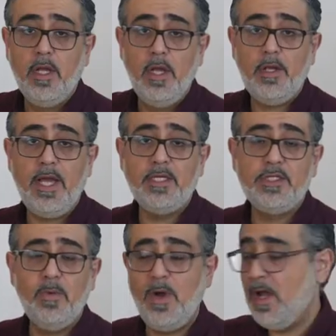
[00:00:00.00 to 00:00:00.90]
Okay,
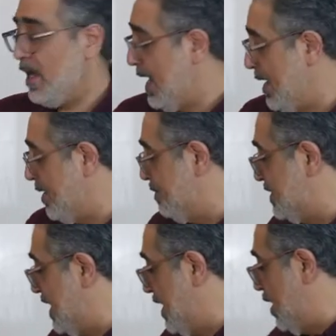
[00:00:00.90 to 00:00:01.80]
so while our
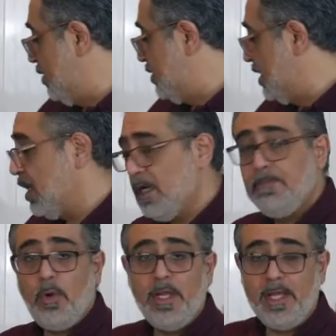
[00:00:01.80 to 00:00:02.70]
potatoes are
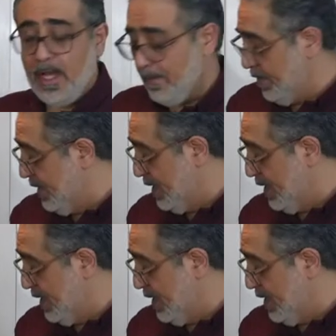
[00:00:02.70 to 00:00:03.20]
boiling up,